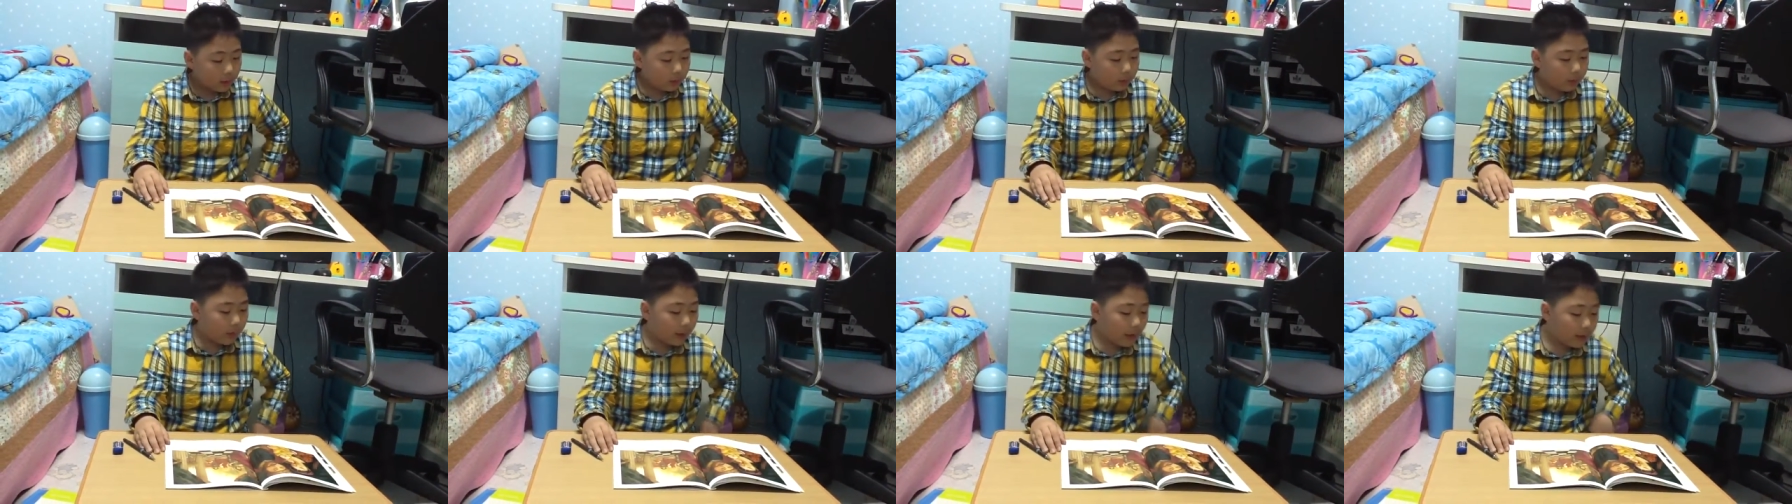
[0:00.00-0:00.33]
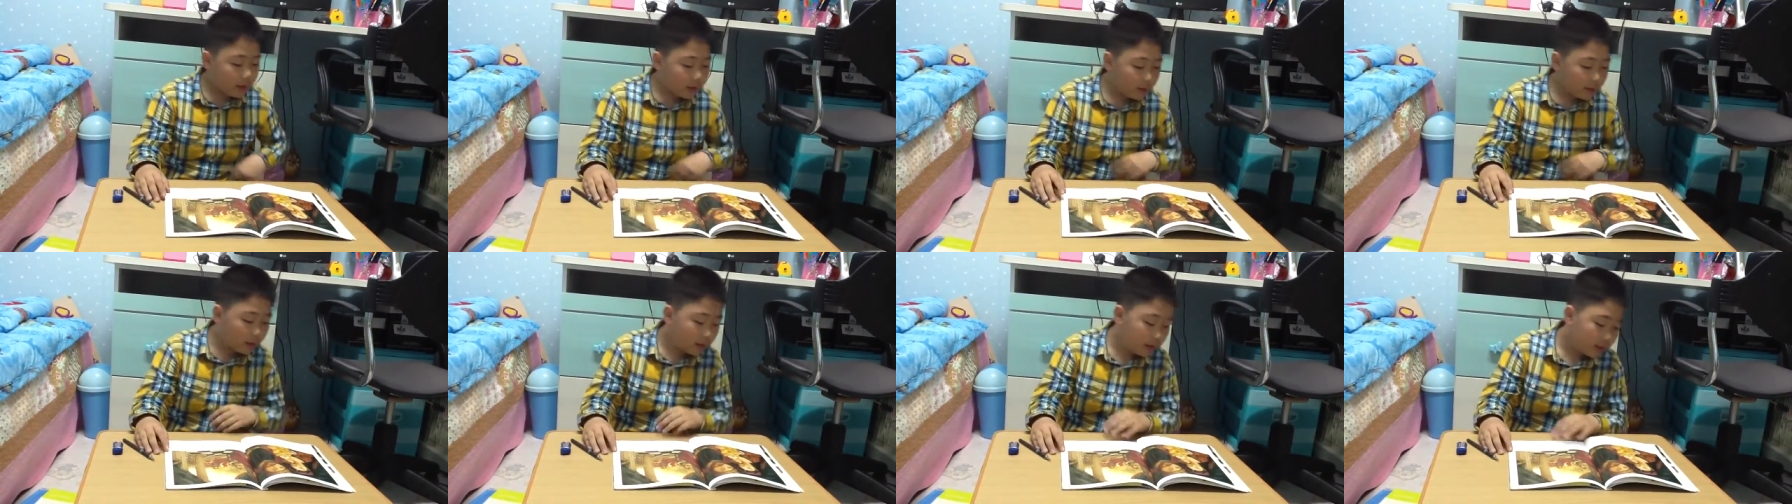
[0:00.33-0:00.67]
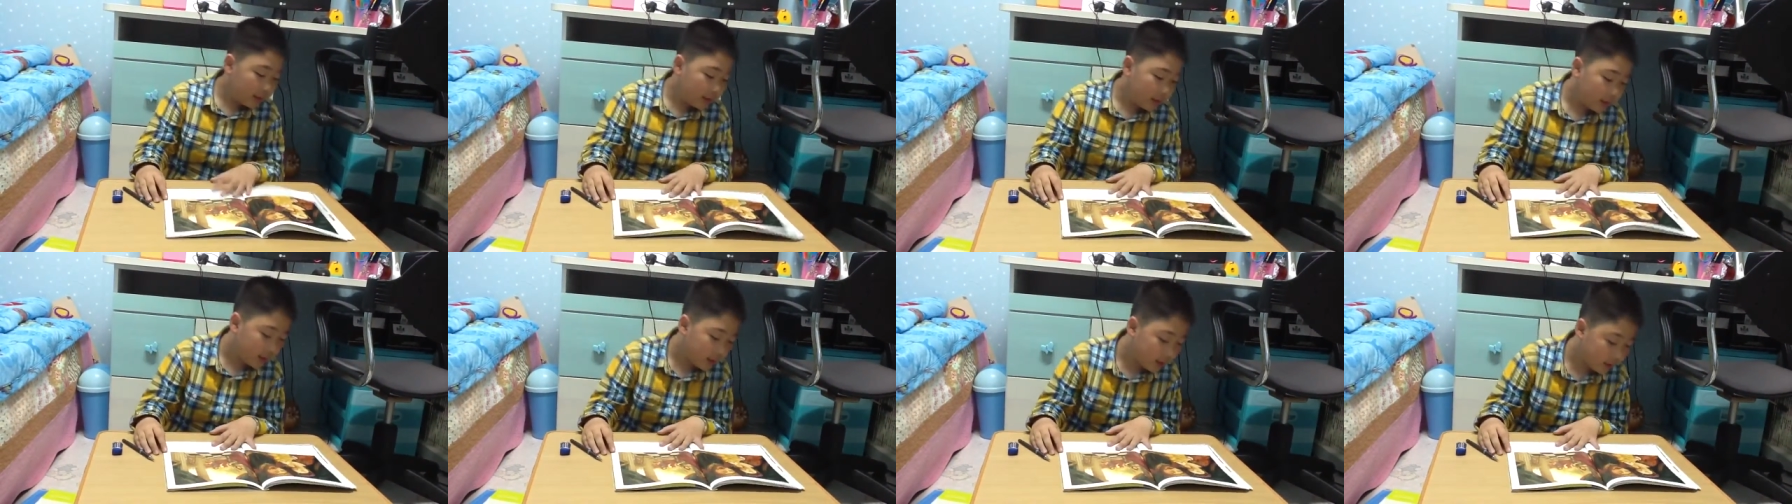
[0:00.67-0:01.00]

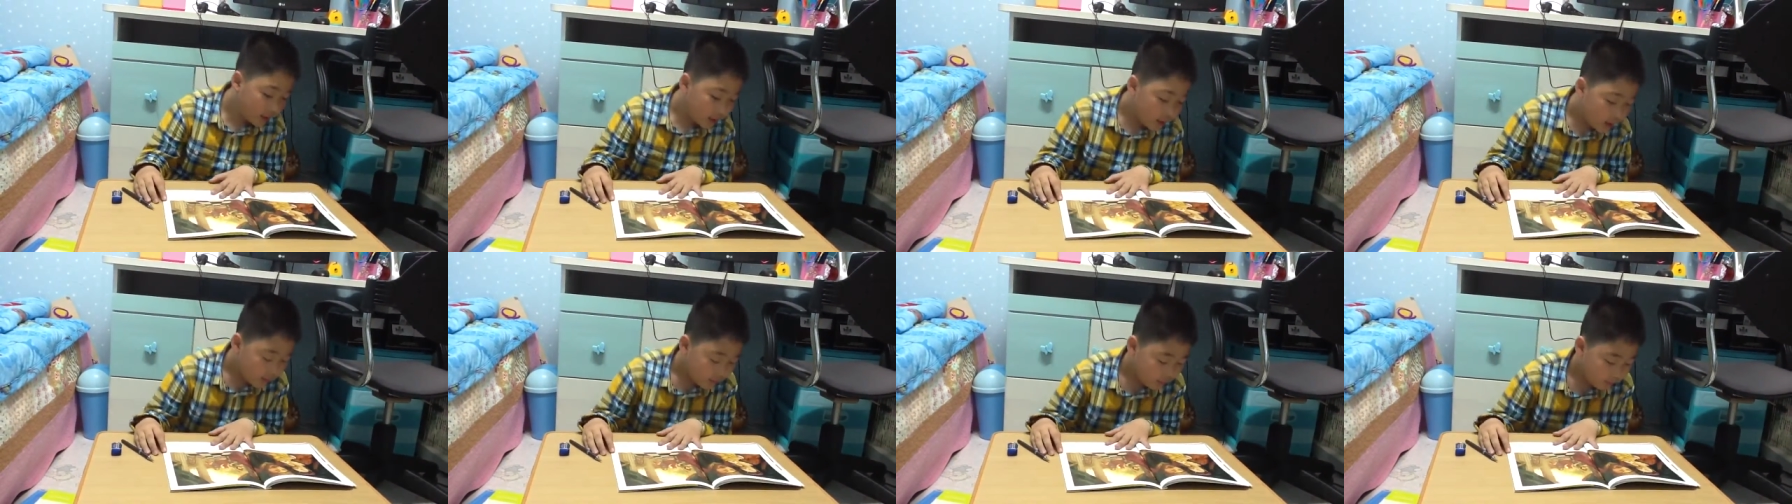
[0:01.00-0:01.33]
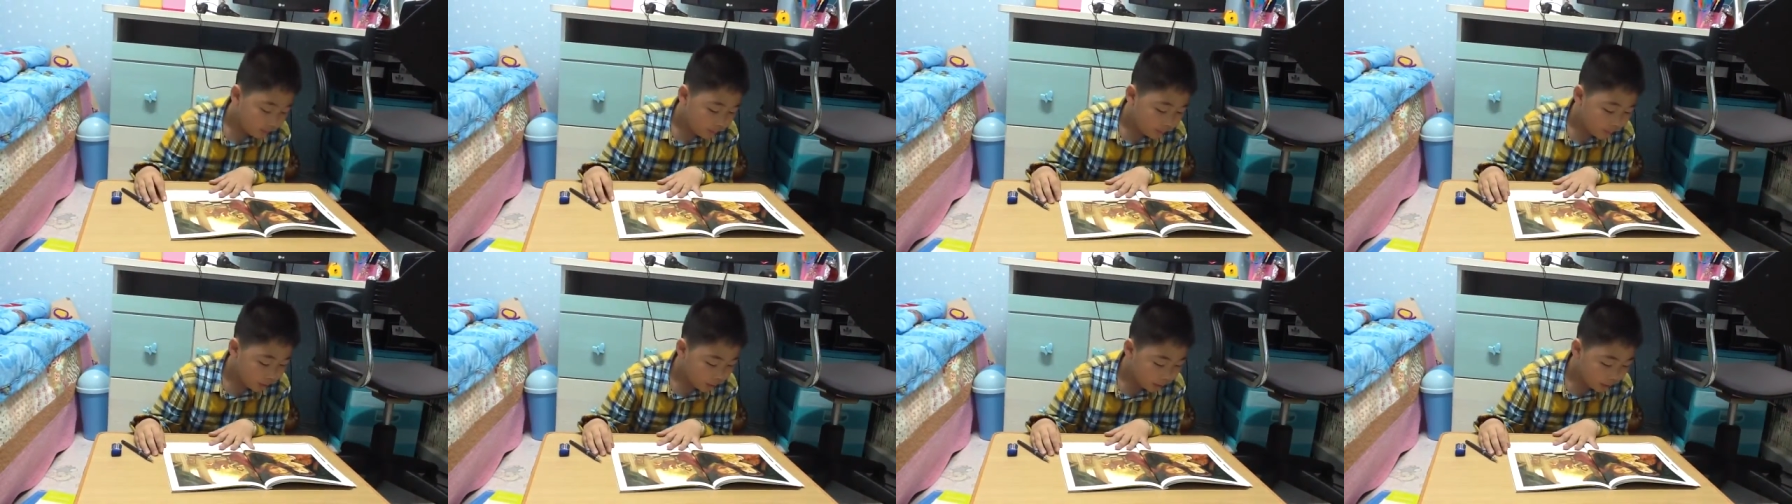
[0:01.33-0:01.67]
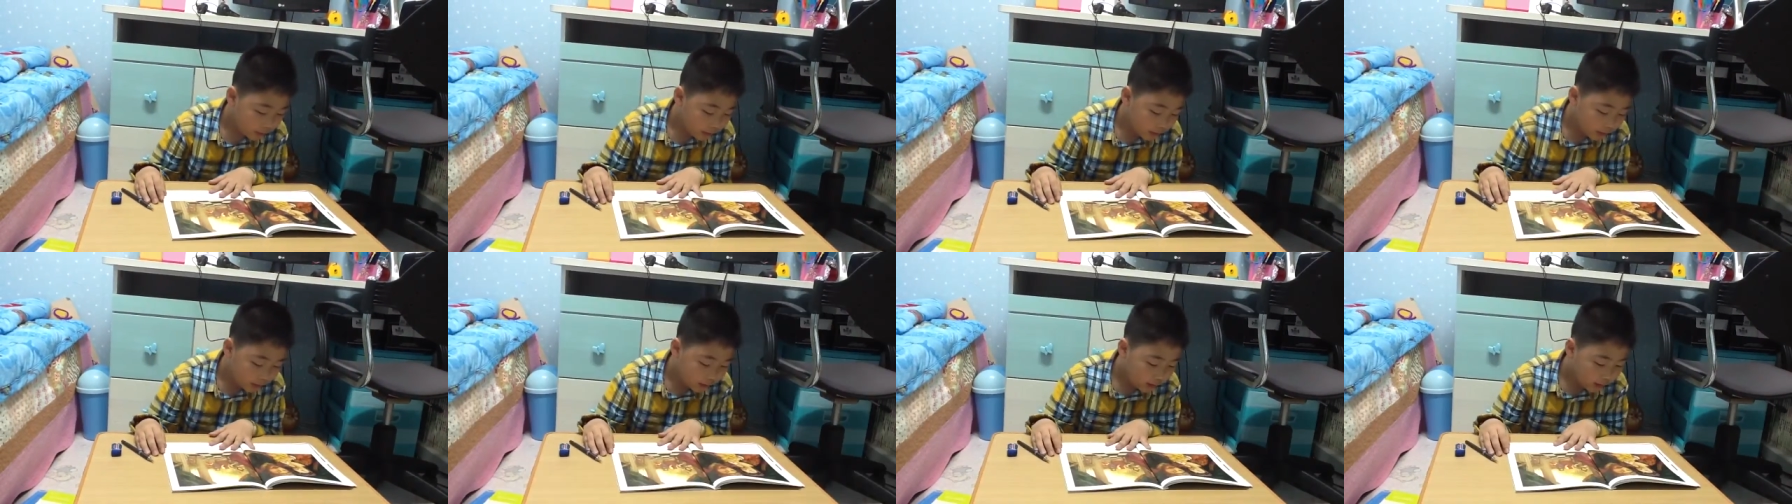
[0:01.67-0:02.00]
Finally, the
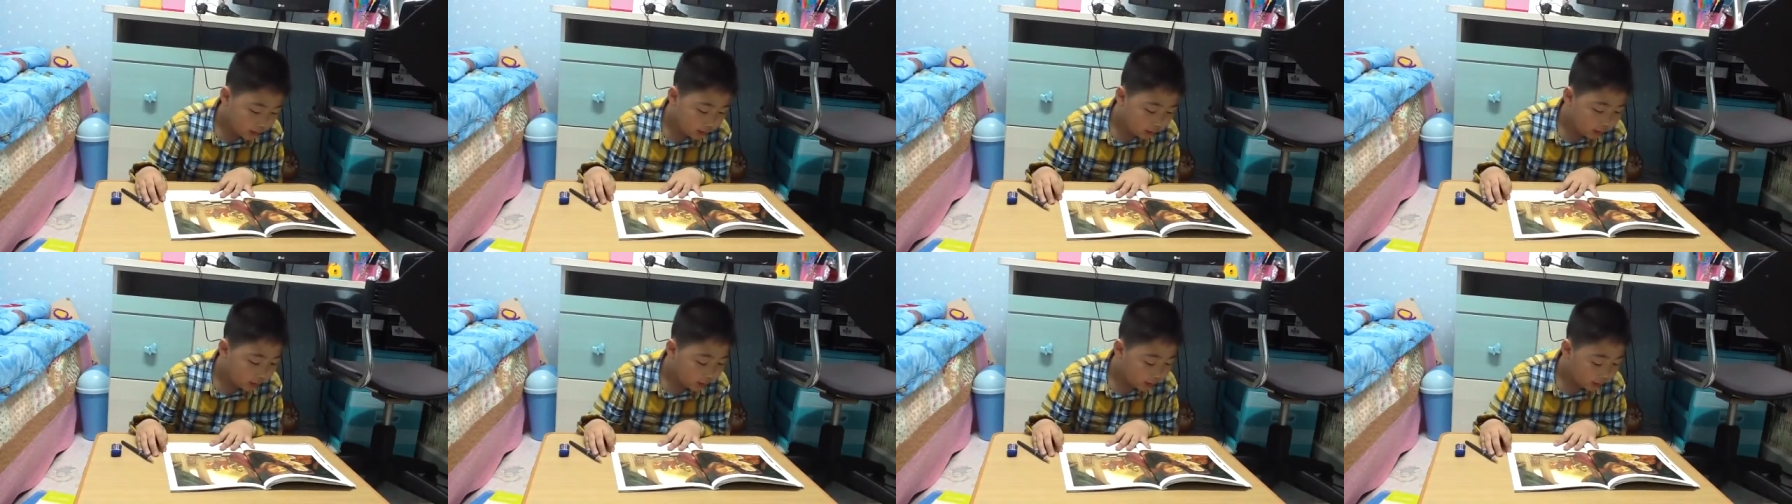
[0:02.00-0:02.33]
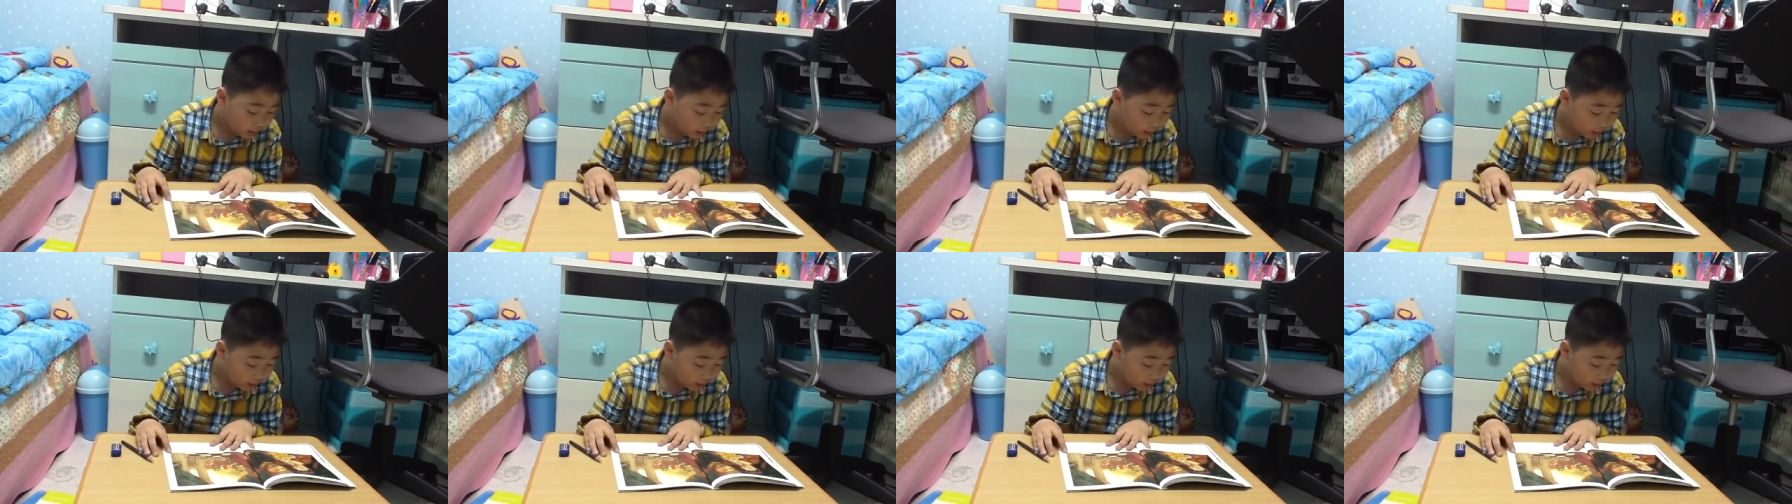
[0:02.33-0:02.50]
king